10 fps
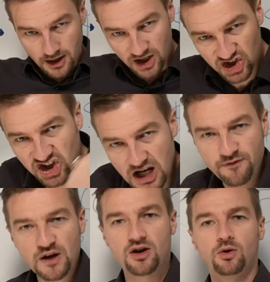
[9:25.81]

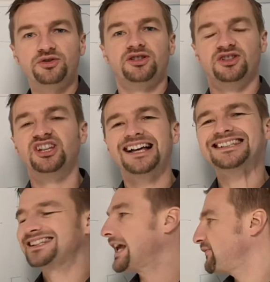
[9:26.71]
Achieving goals
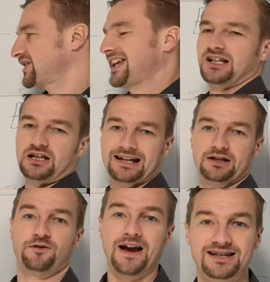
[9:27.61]
doesn't give us any
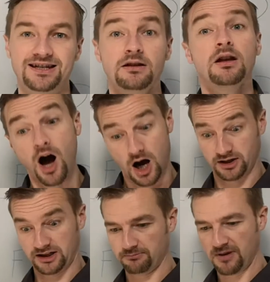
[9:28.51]
satisfaction
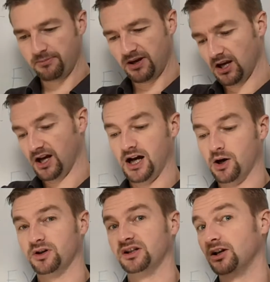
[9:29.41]
other than maybe an
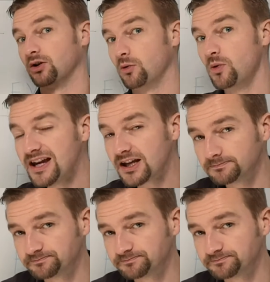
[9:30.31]
hour a day or a week.